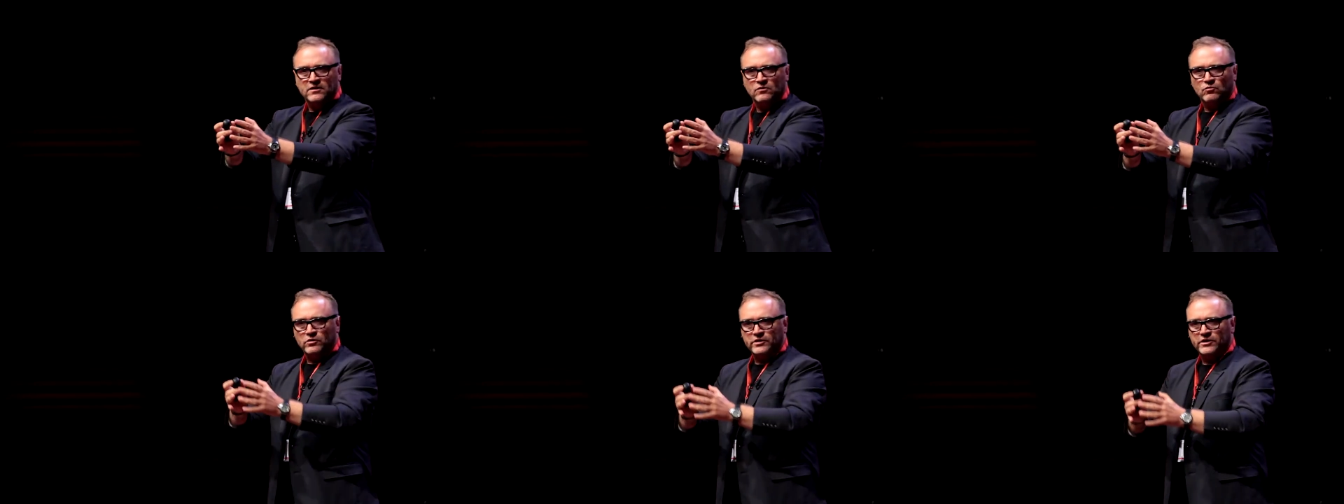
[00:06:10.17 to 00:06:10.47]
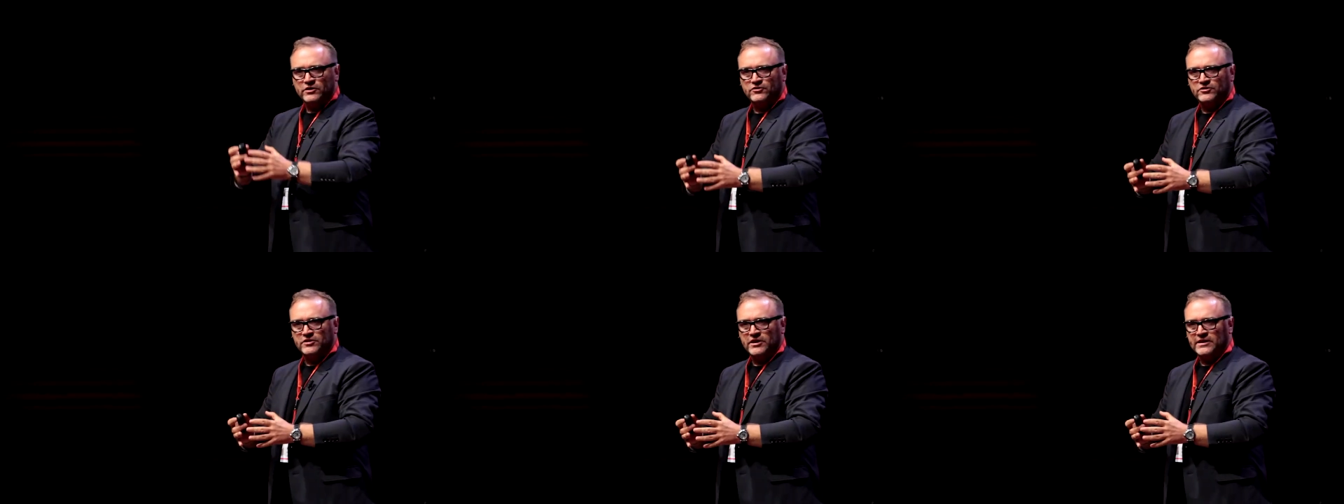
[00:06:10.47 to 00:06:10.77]
What
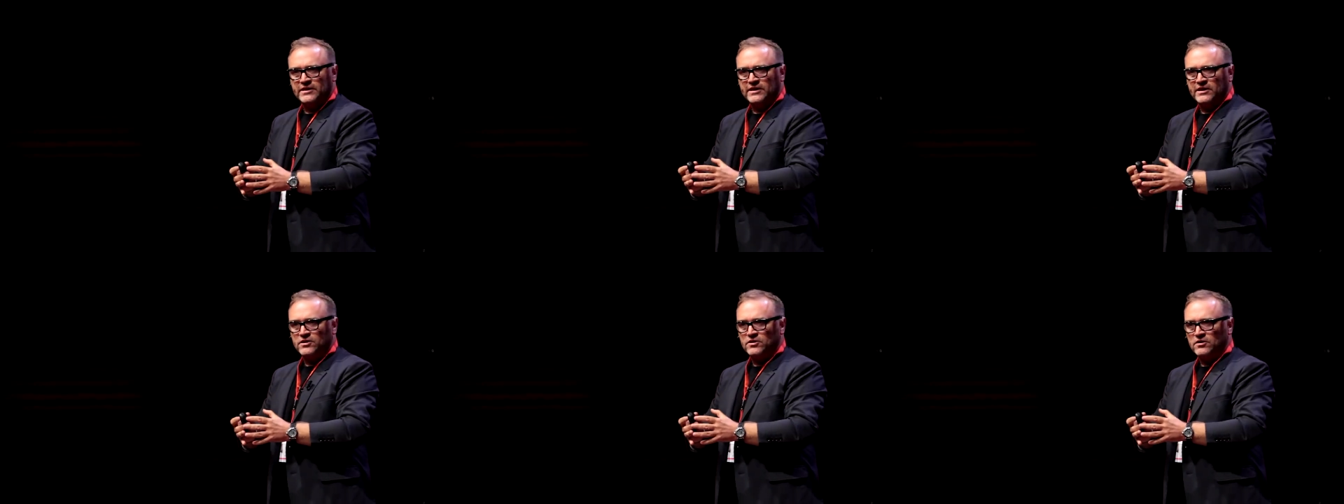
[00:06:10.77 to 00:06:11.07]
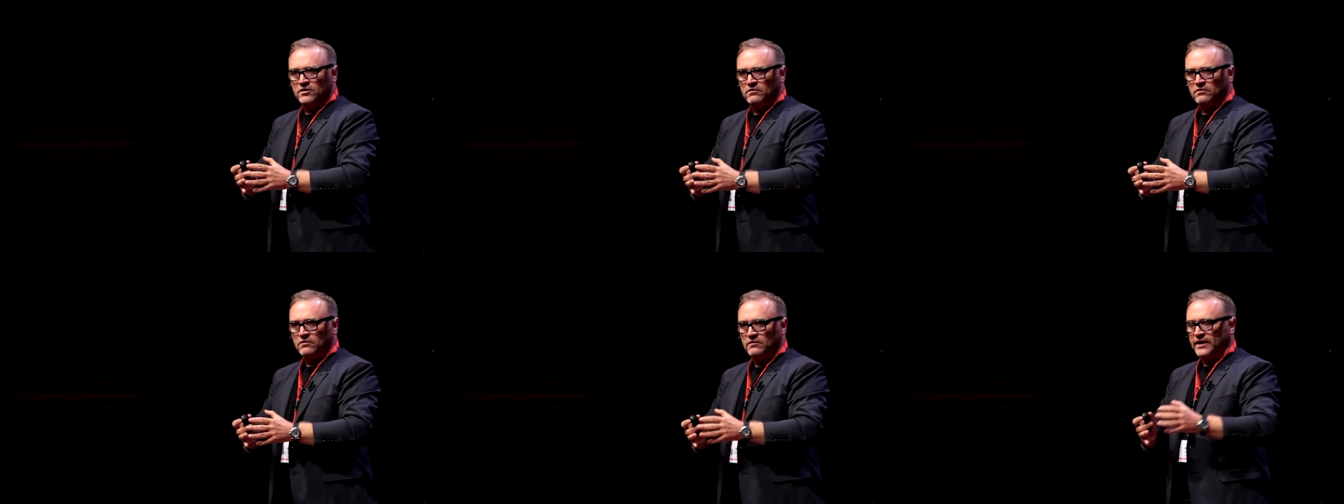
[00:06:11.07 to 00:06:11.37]
did Sydney
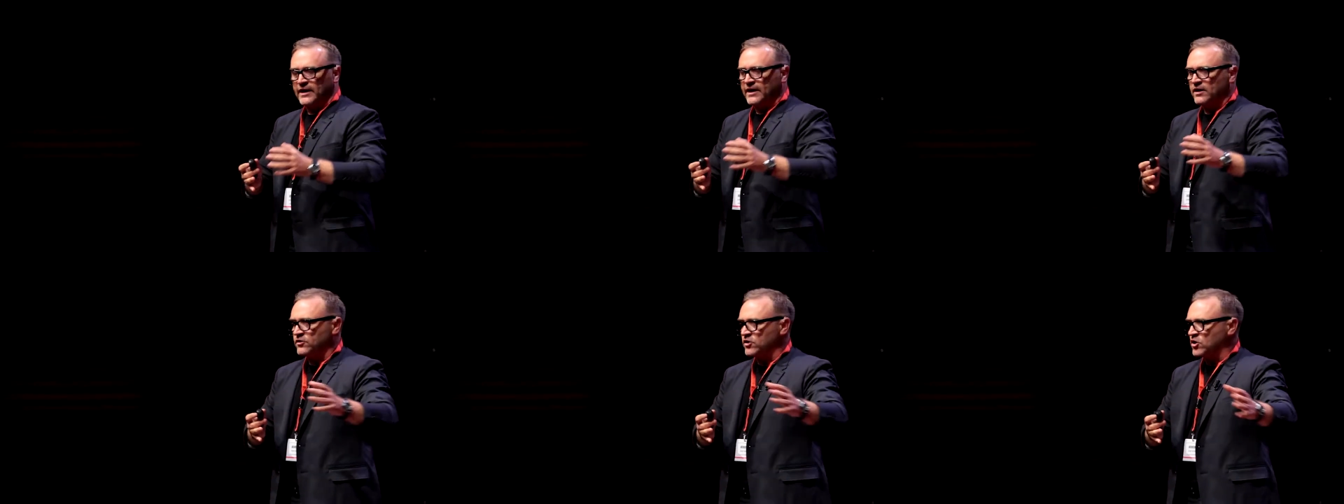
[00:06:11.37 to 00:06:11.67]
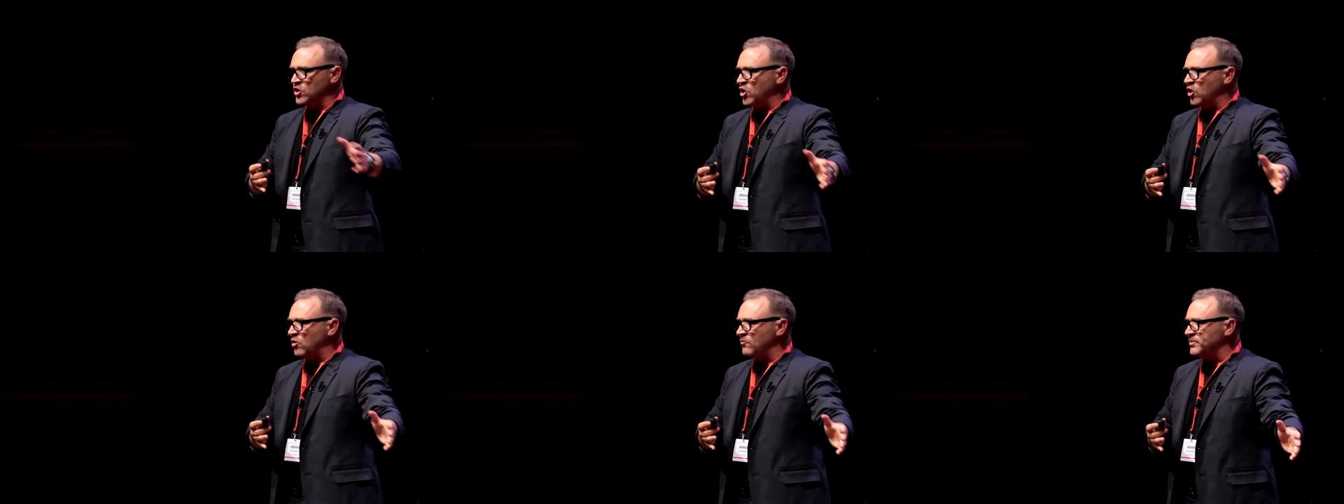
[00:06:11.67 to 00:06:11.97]
do? They held a
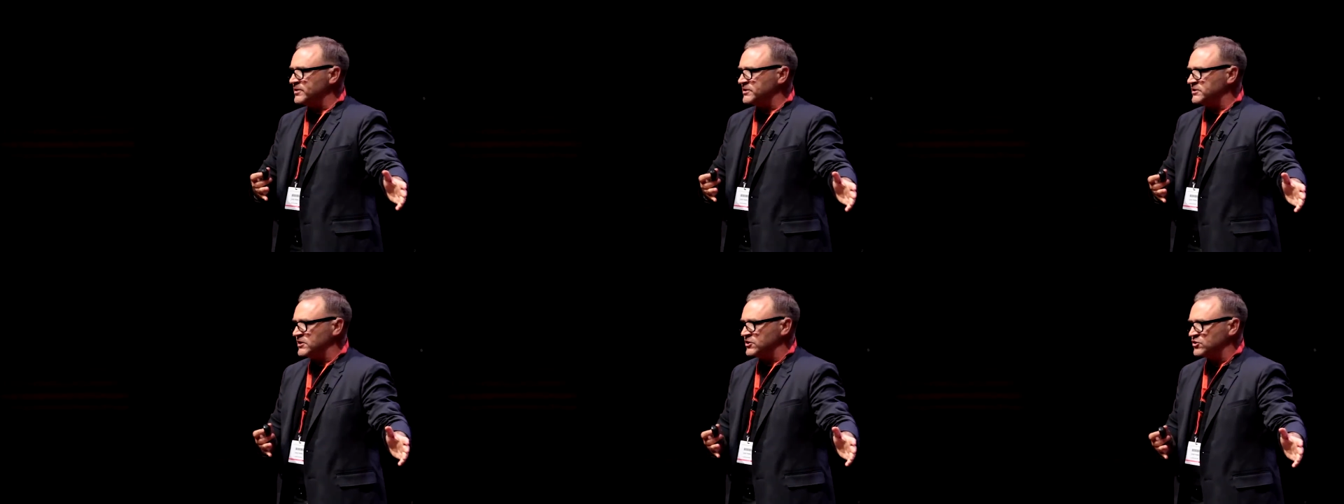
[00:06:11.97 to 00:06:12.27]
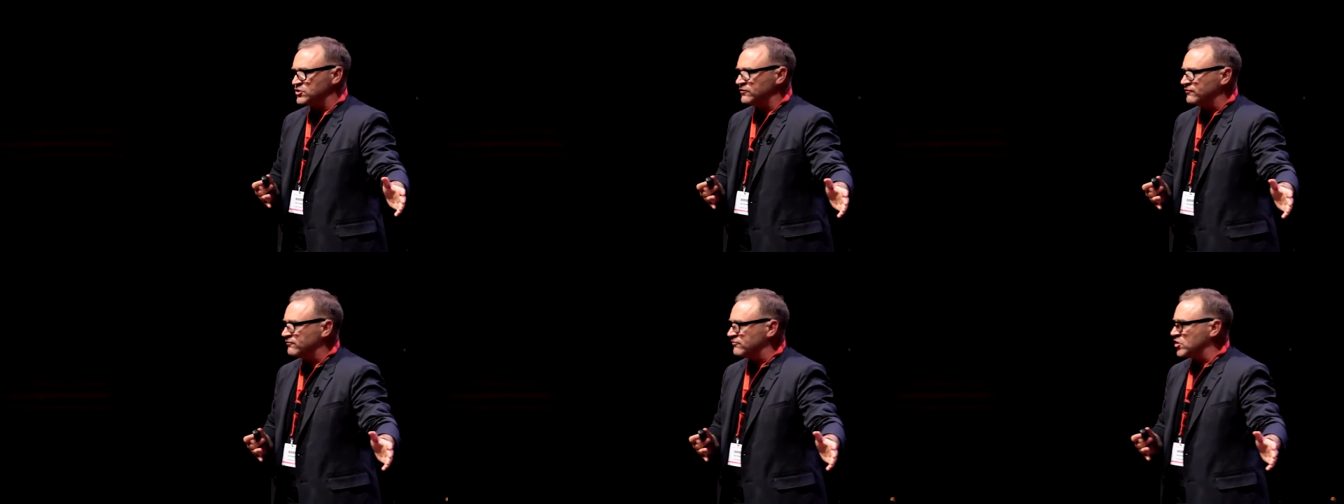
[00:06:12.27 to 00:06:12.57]

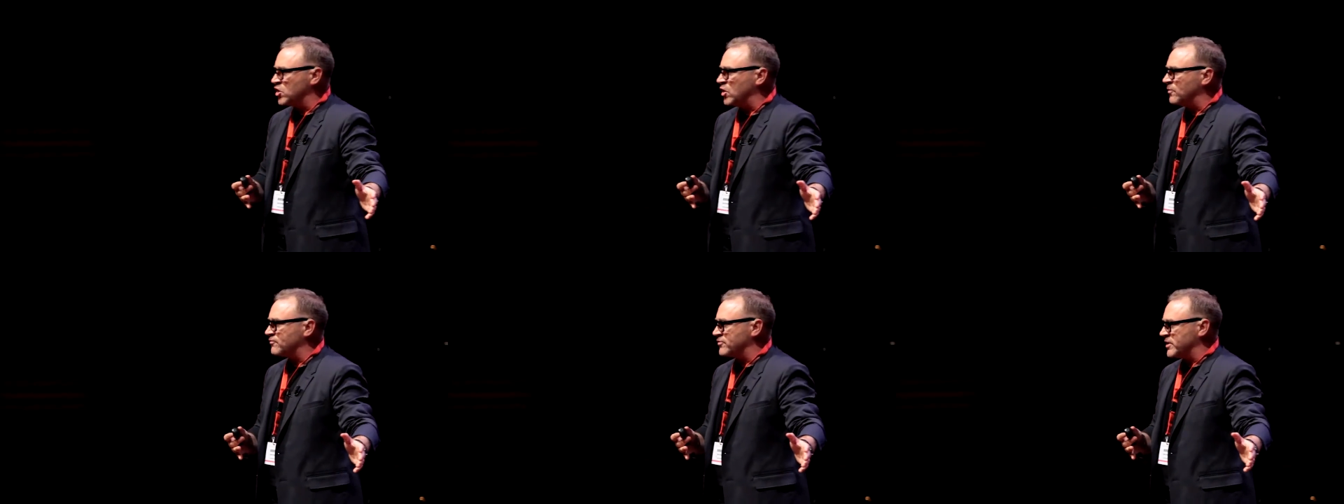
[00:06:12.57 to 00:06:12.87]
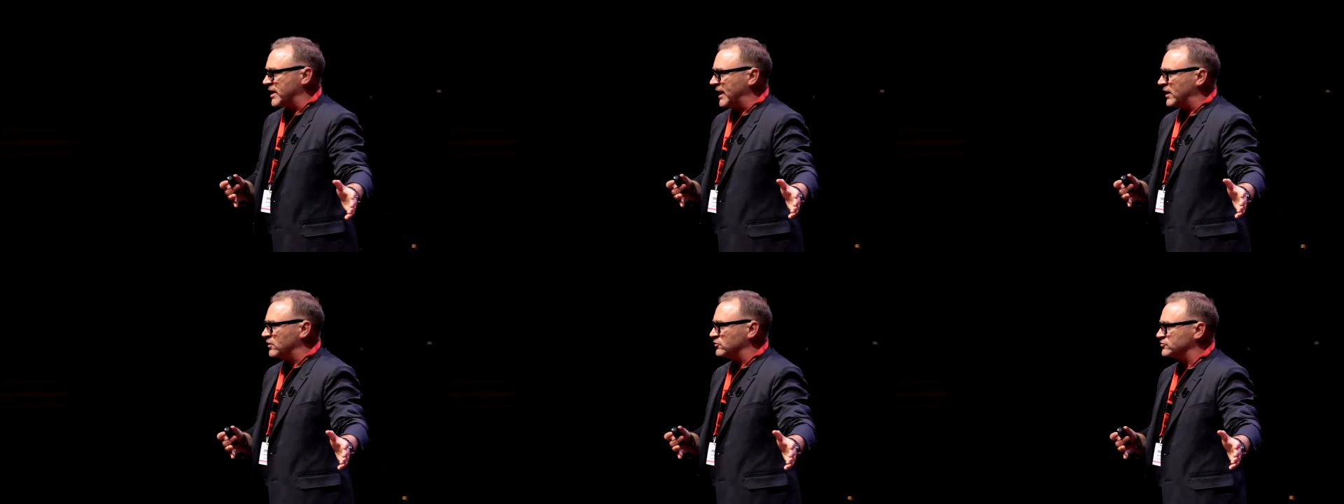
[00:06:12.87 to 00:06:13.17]
competition for an opera
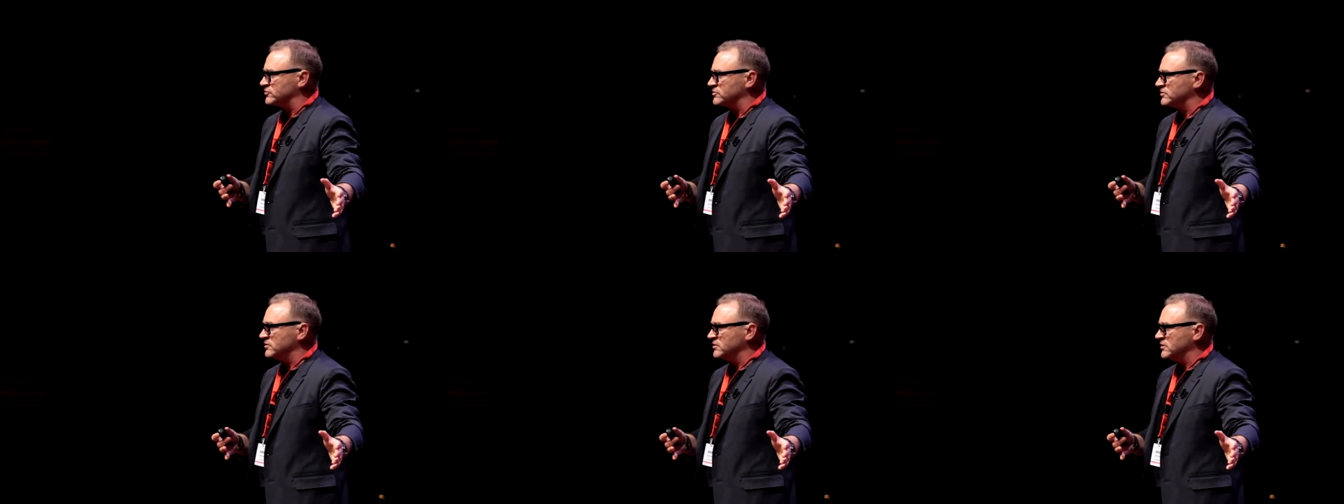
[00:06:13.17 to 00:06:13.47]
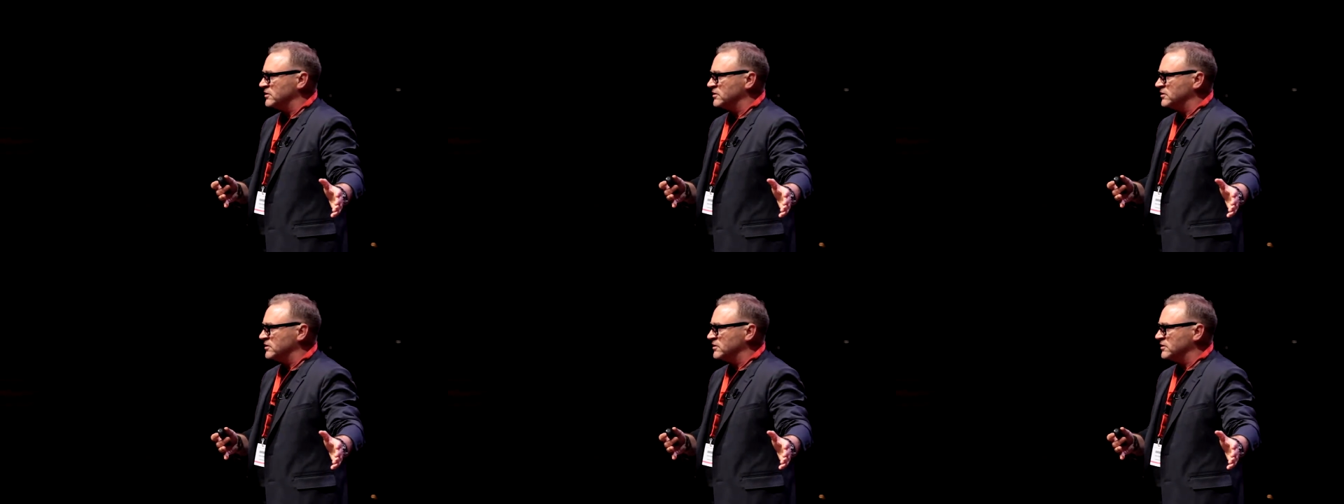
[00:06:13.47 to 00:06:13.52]
house